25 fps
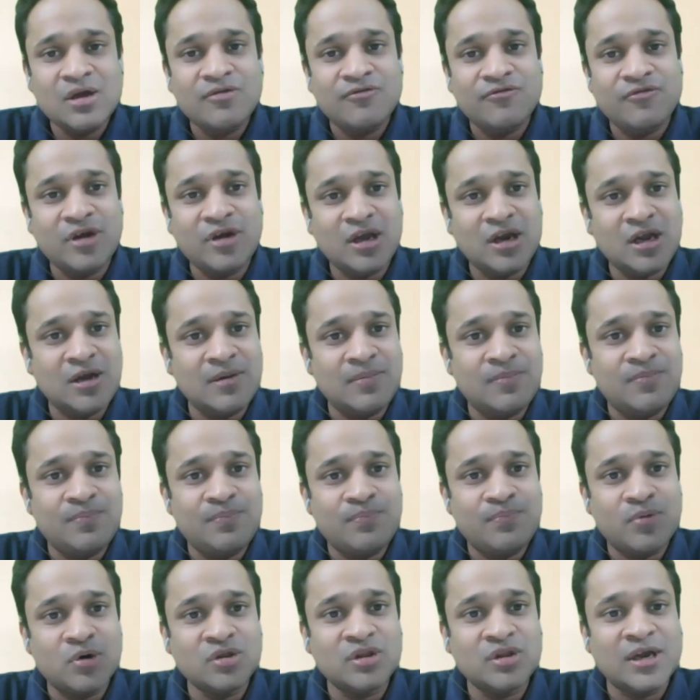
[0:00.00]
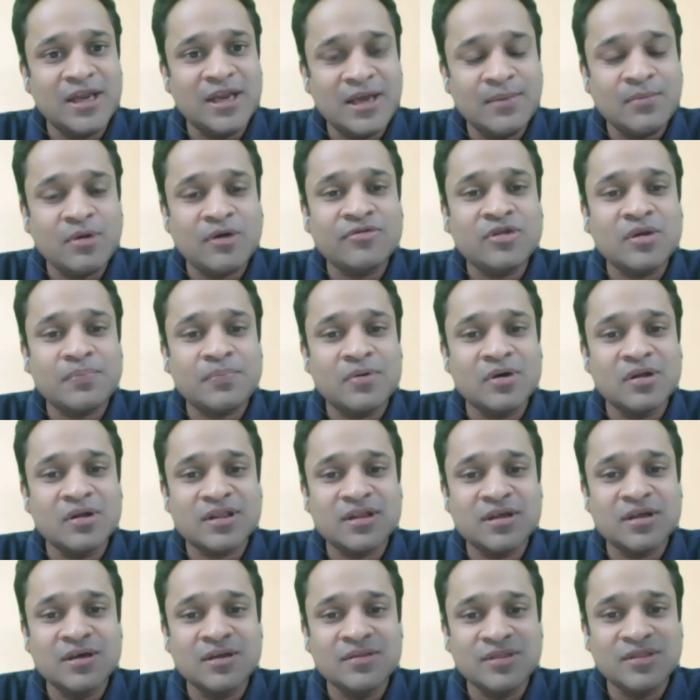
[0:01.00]
where you put the name of the
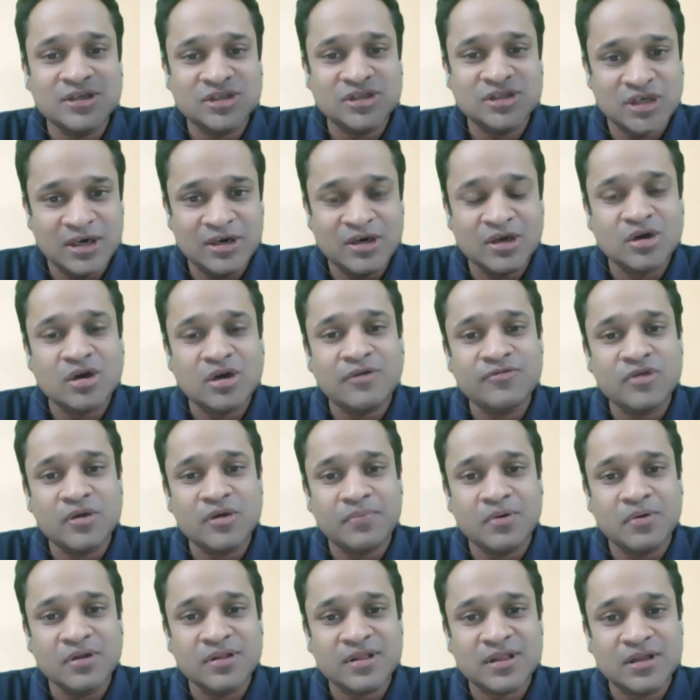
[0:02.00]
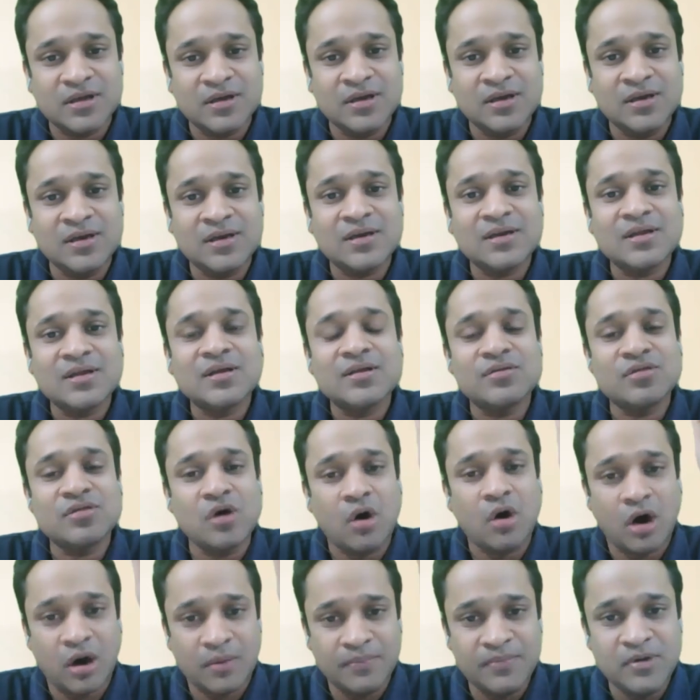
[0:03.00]
person, the gender of the person, the
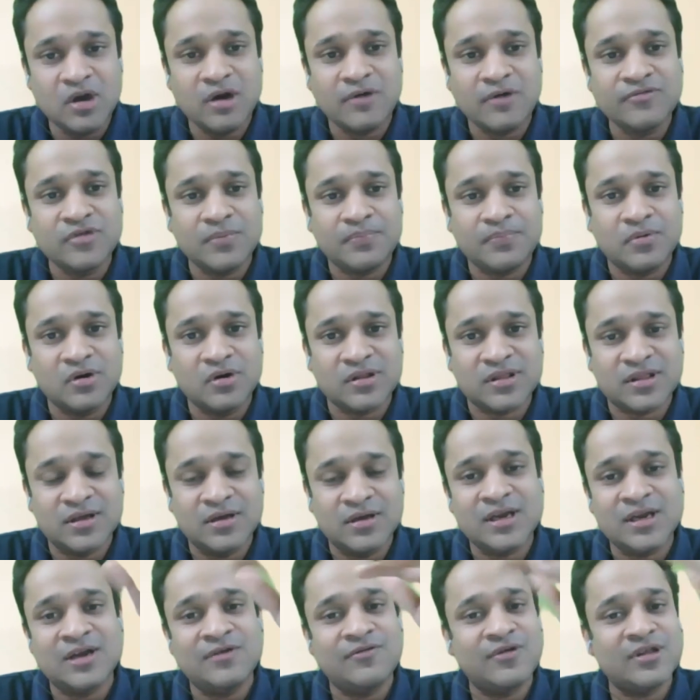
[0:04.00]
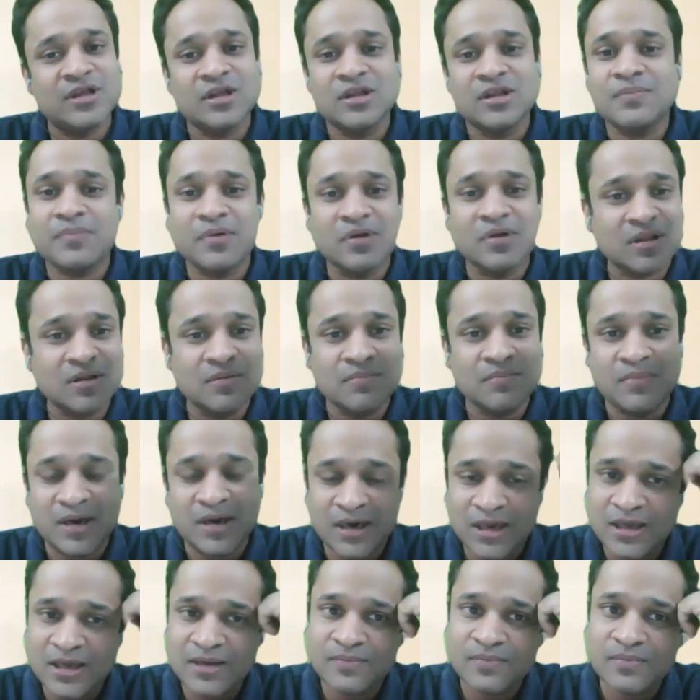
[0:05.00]
hobby of the person, and whether the person
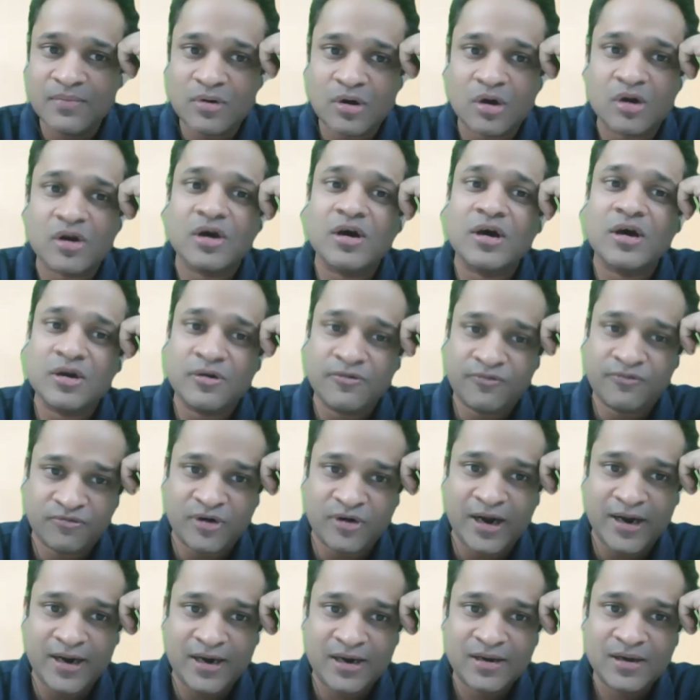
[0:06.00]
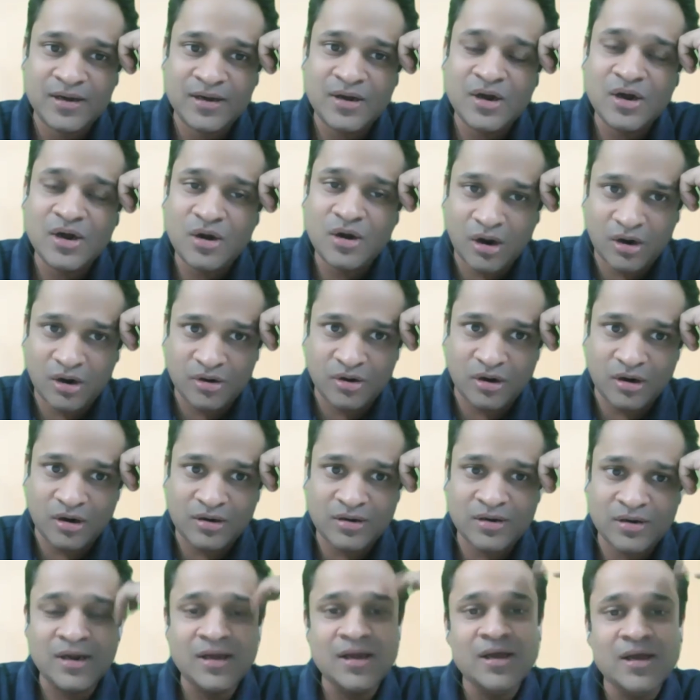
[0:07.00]
made him or her a friend or not.
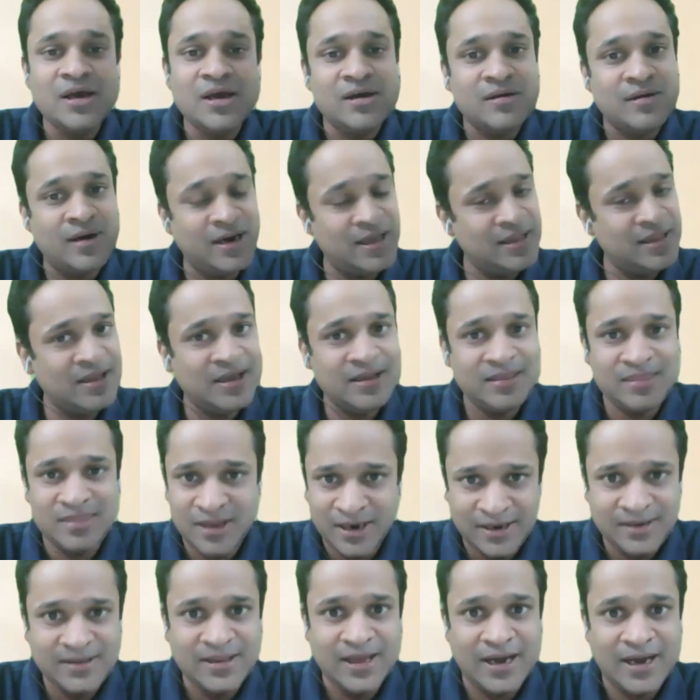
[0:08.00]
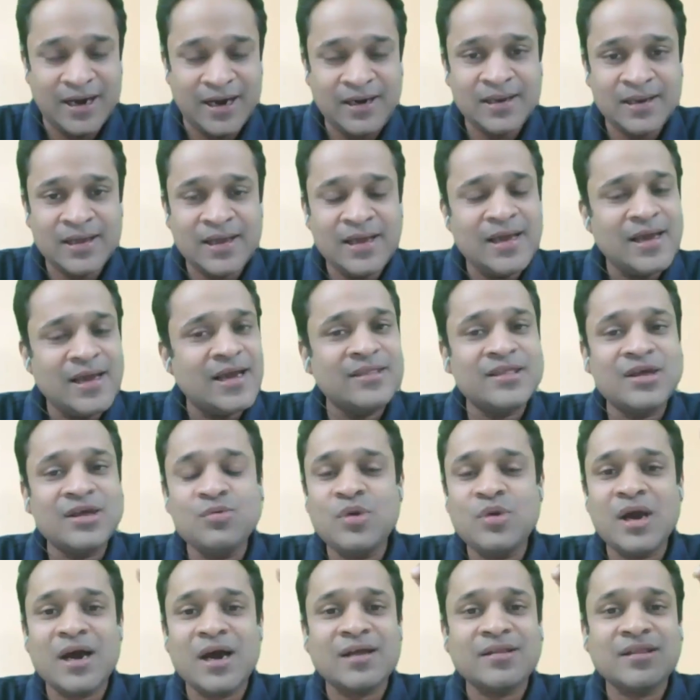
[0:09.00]
Right? And they did that. And then
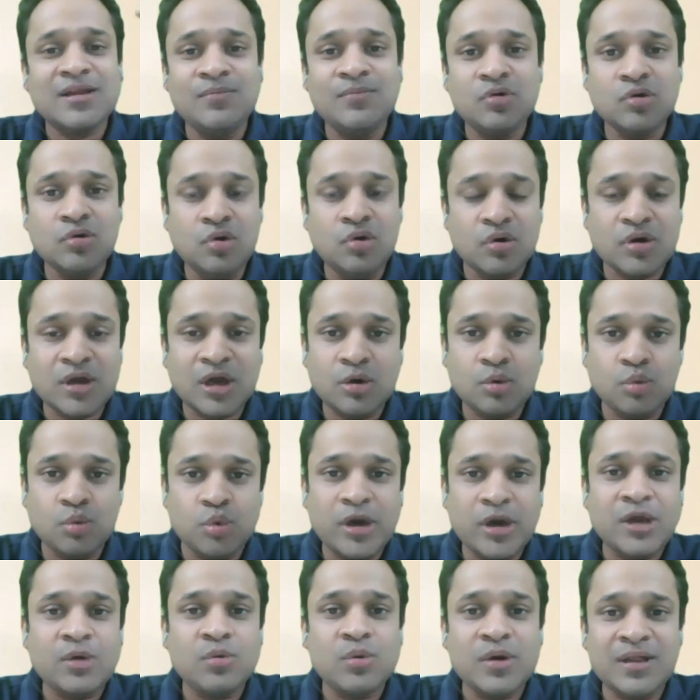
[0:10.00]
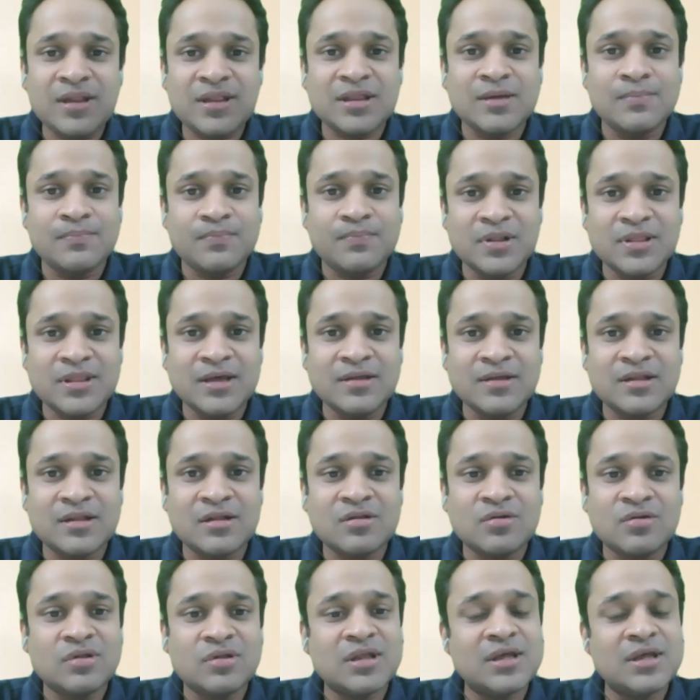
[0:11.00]
we asked them to look at very, very simple things, as
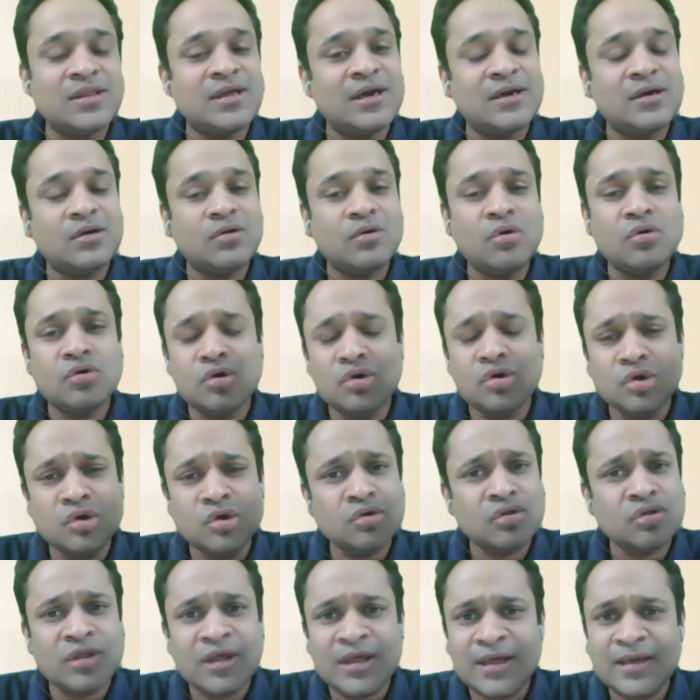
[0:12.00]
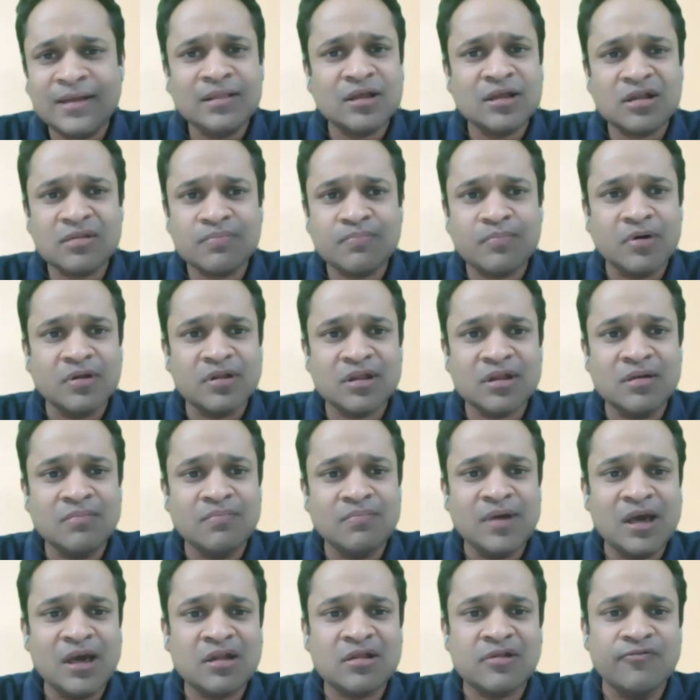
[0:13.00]
to say that, oh, do you think this person
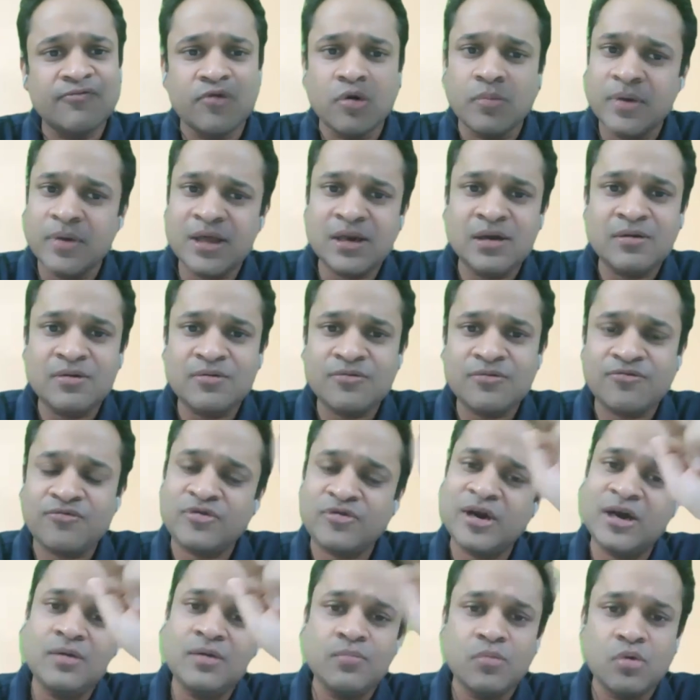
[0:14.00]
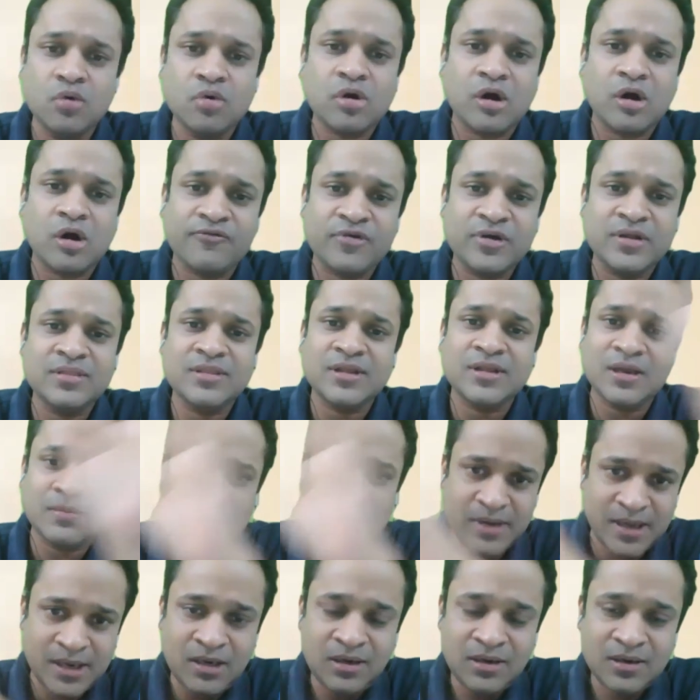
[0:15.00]
makes women friend more often than
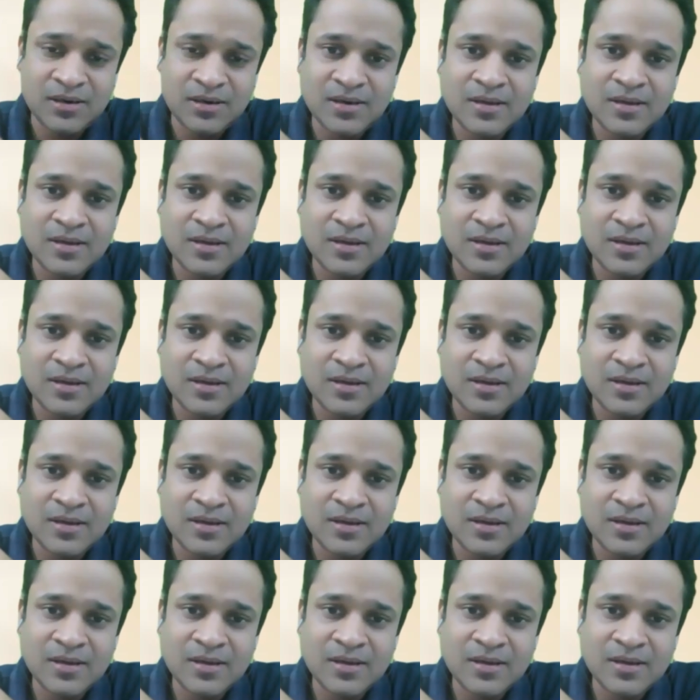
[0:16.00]
men?